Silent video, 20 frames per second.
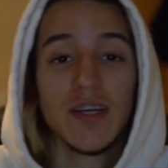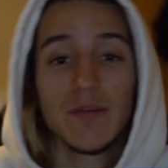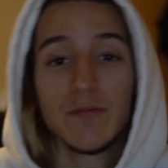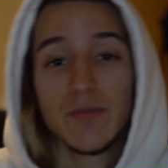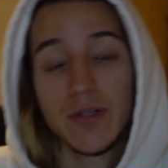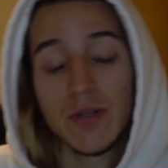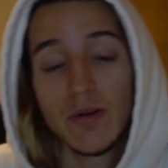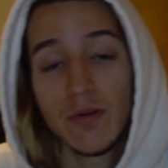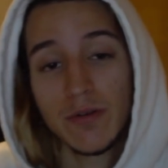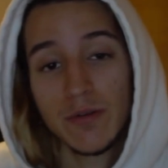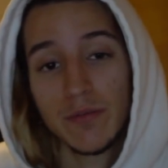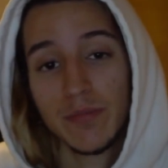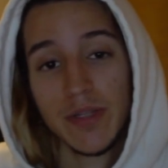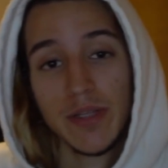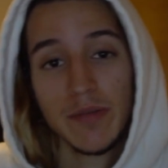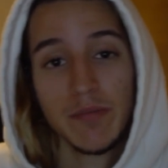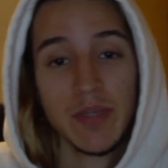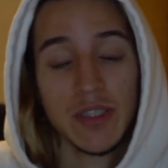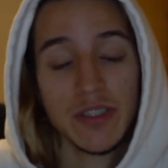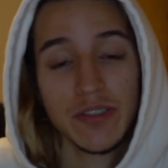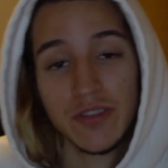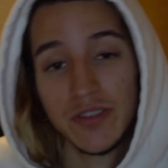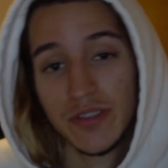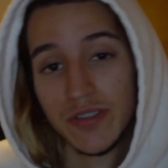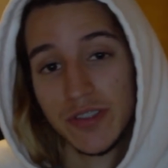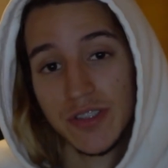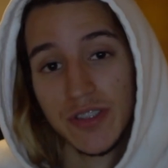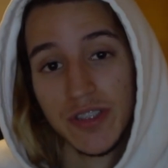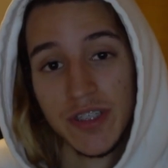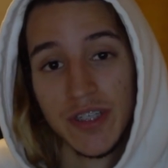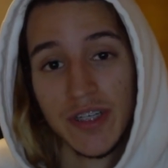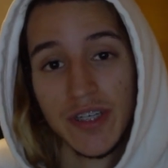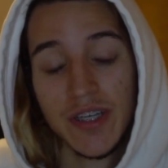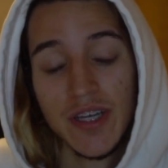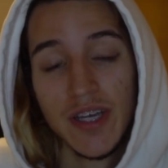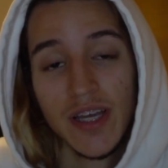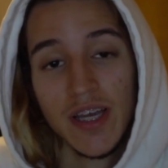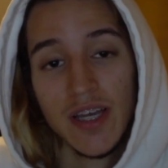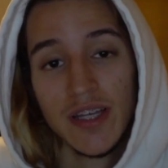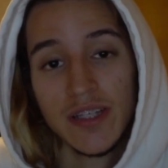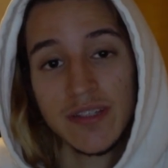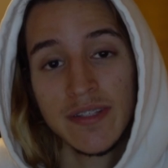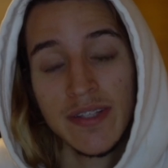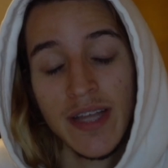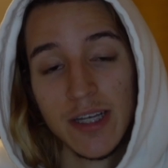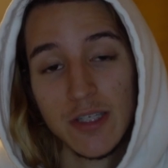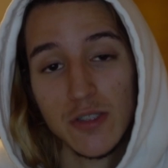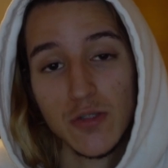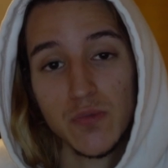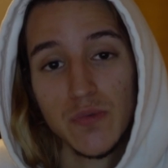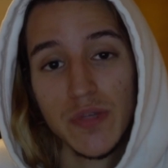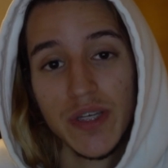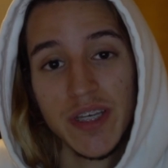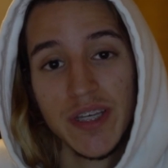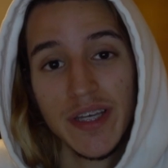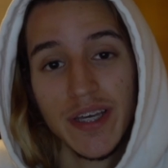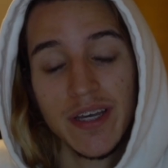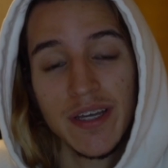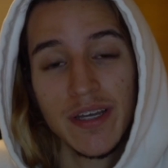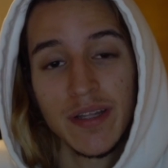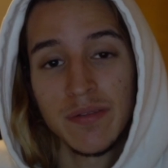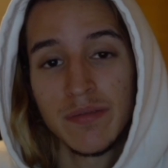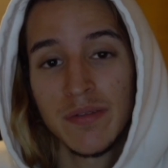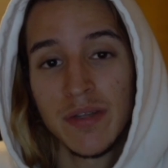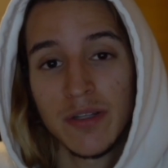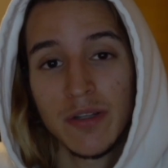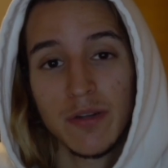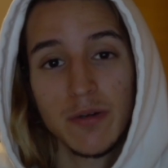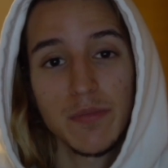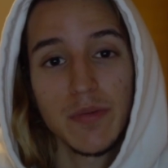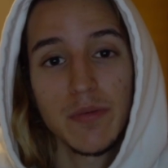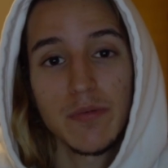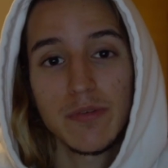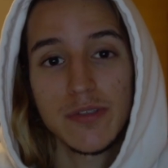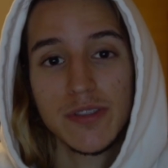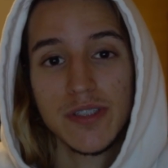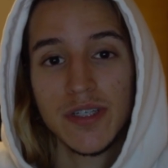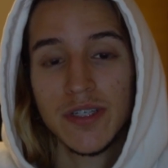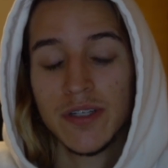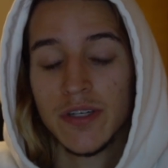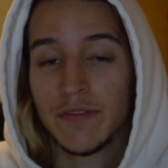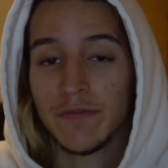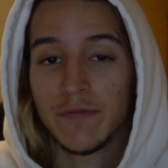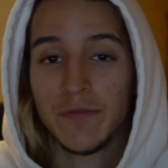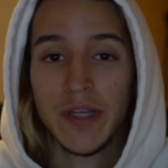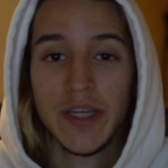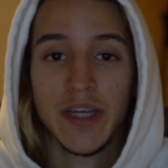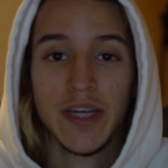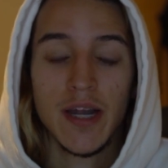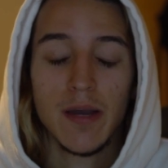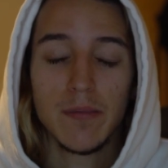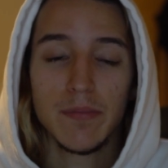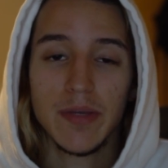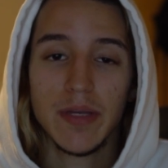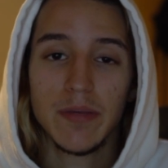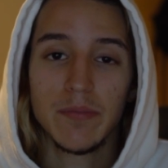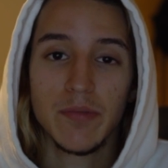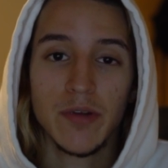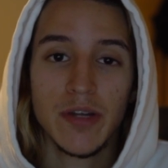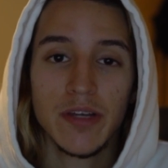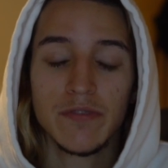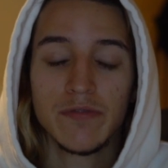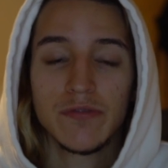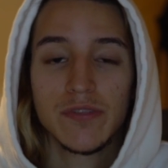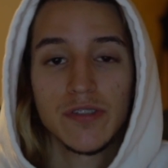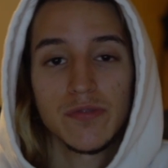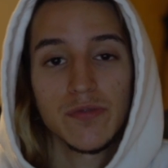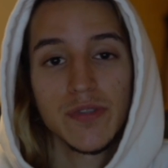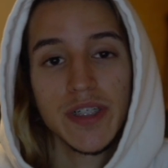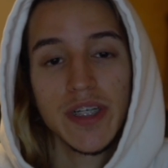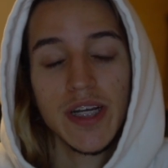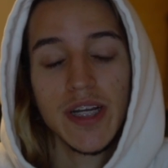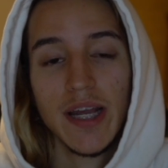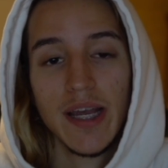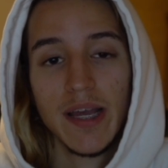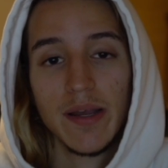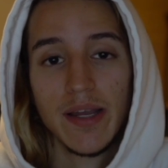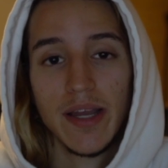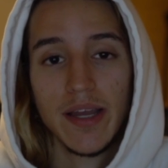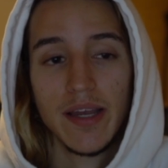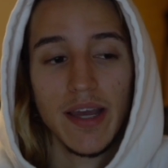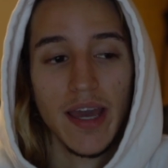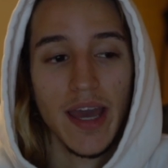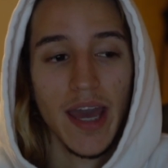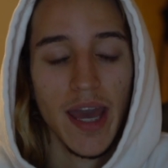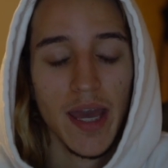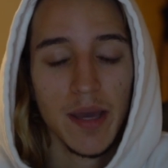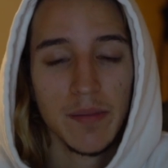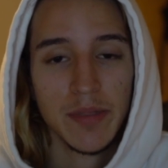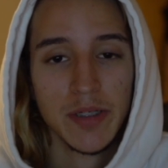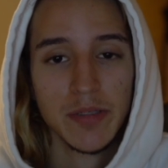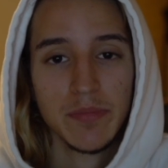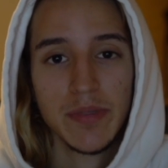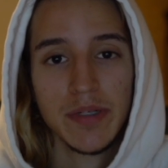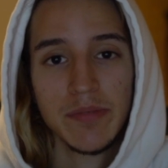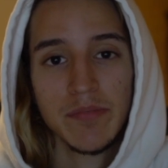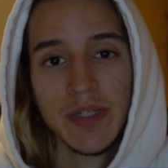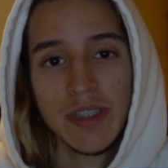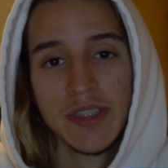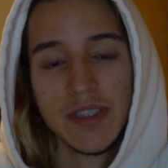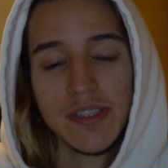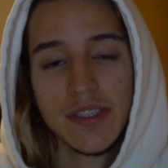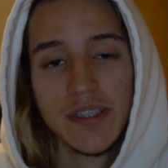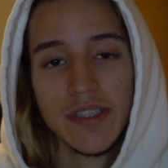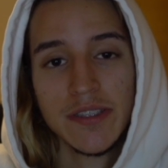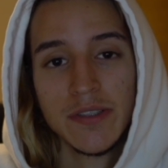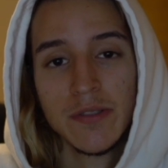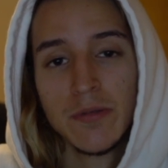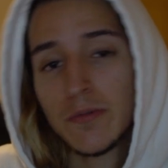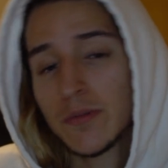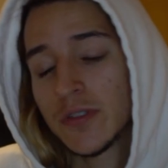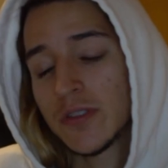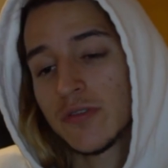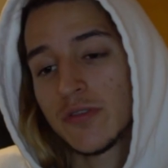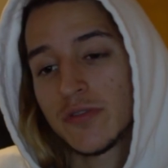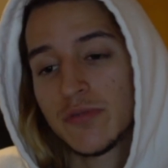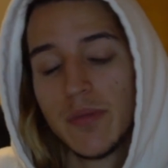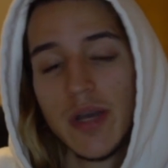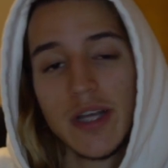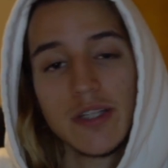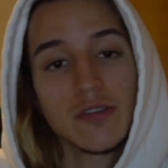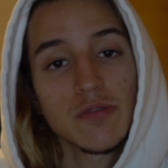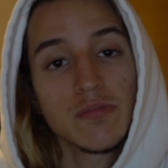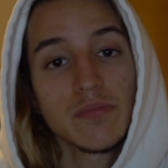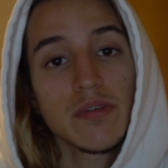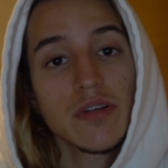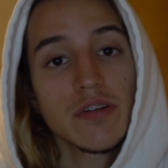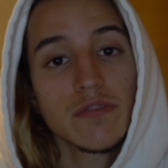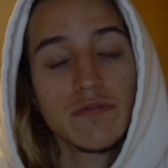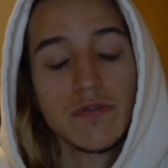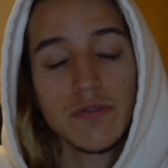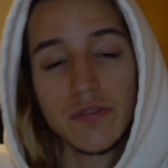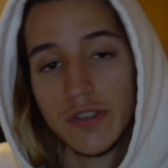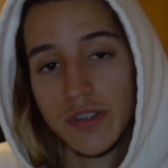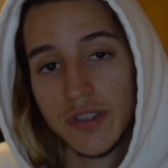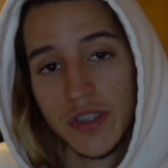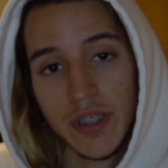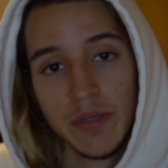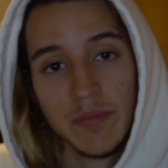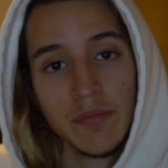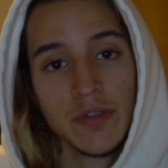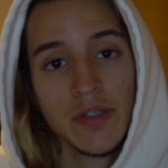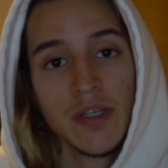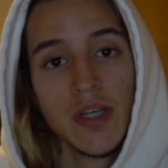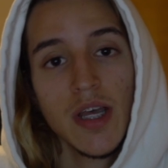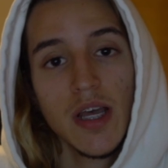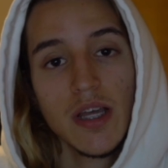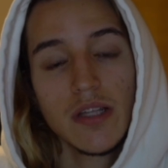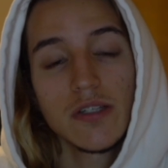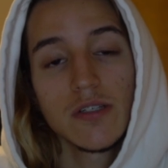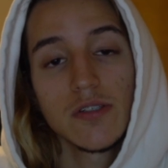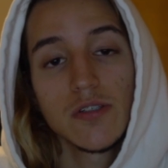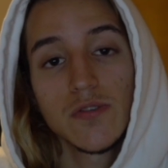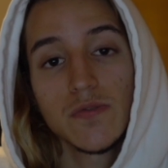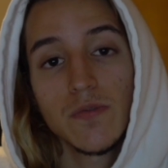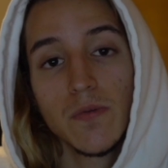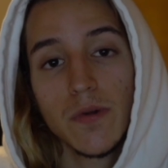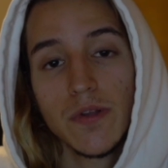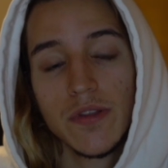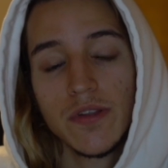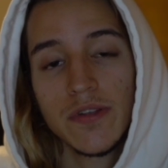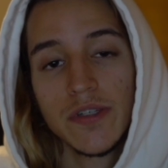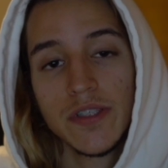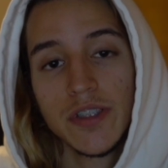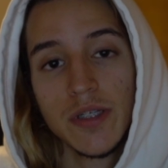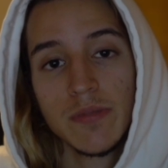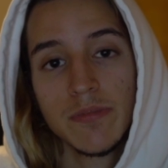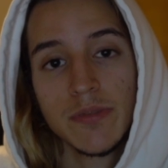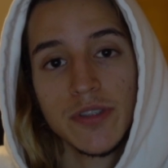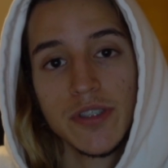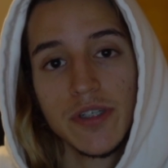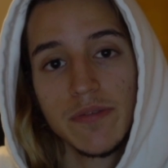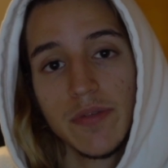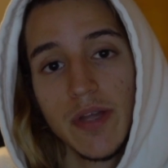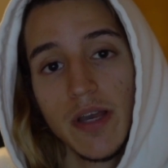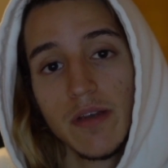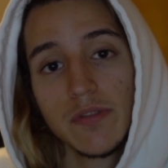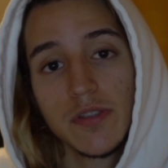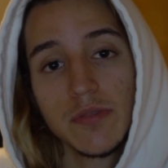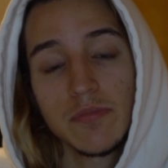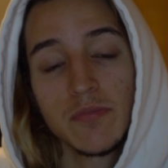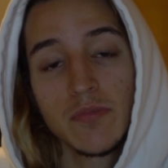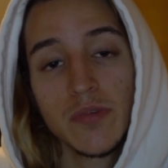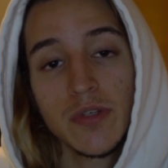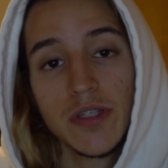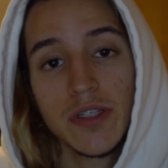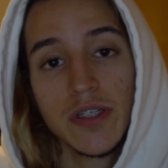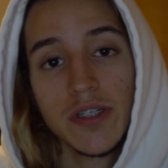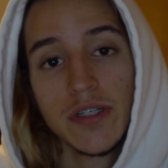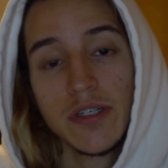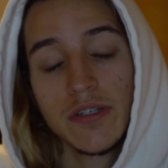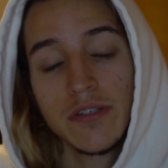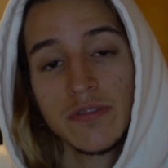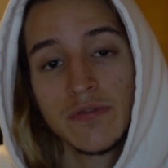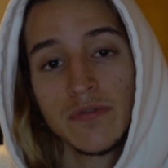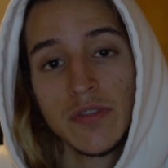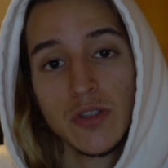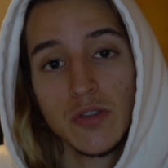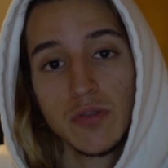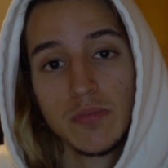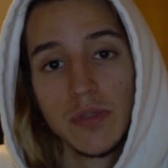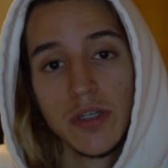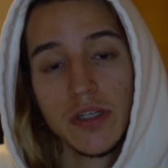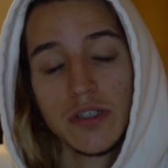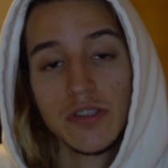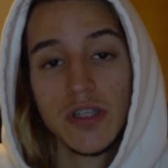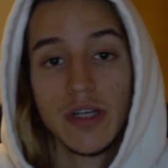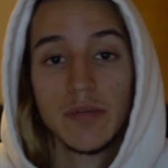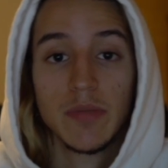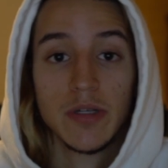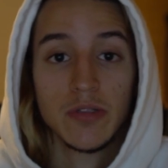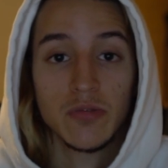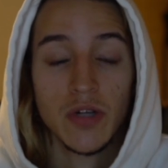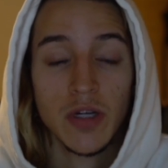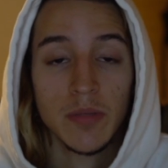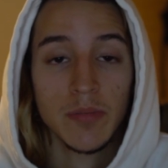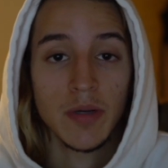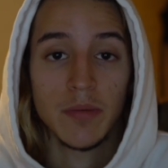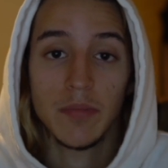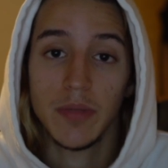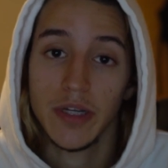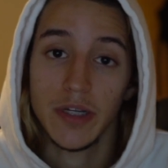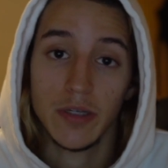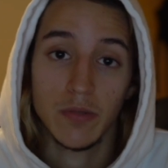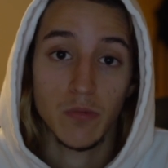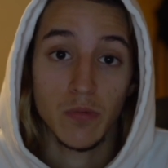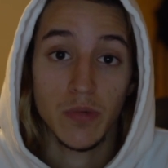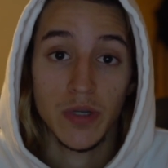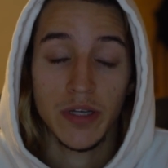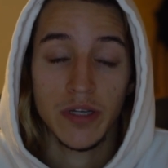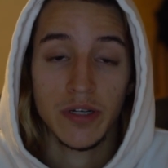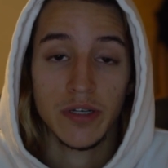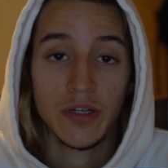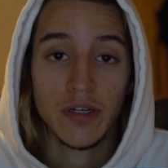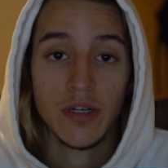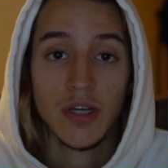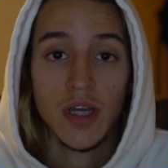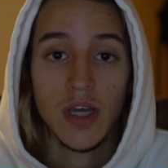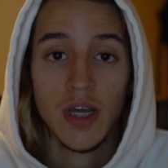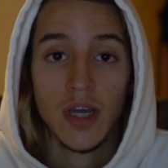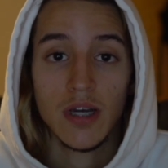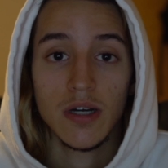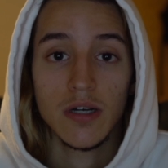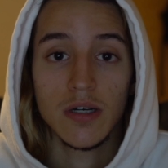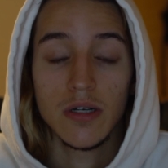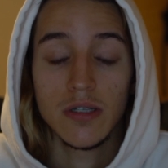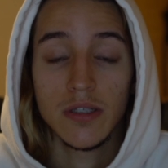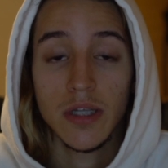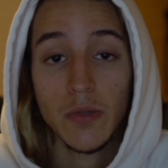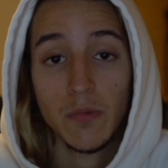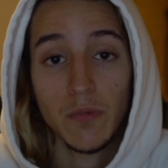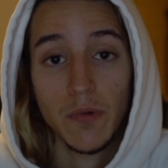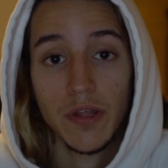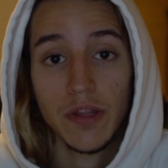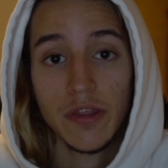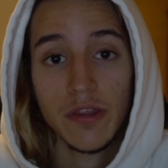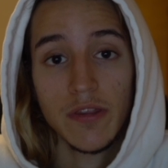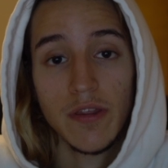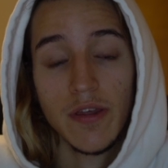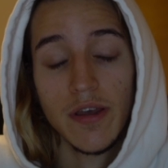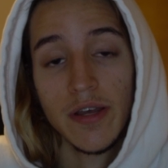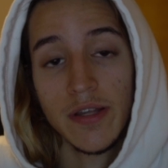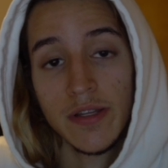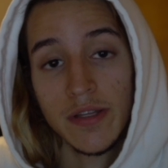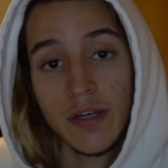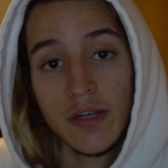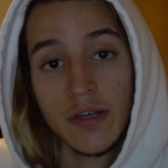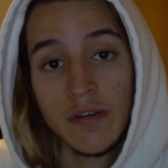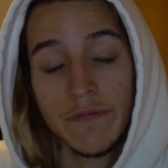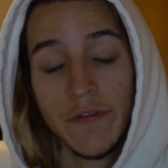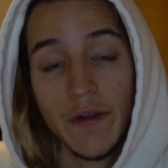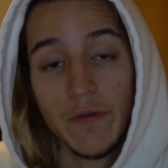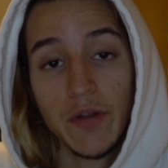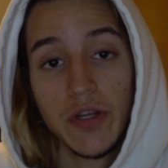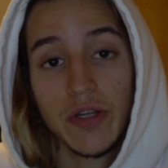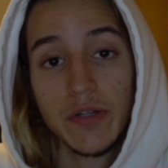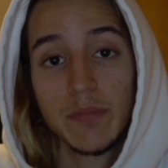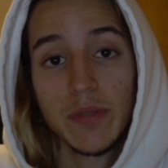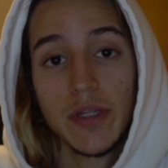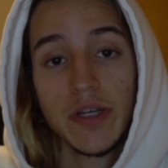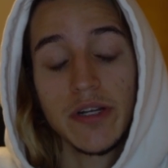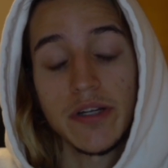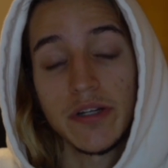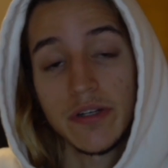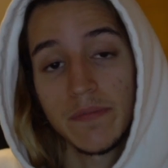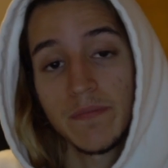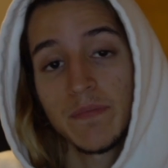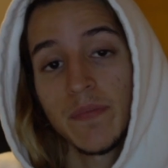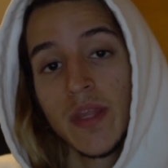We're going to play Manchester City next week, and a lot of people saying if we cannot beat Brentford, we're gonna get hammered by Man City. No disrespect to Brentford, this team that is fourth in the championship. They have some really good individual players like Benrahma, a player we are linked with, and a very good player.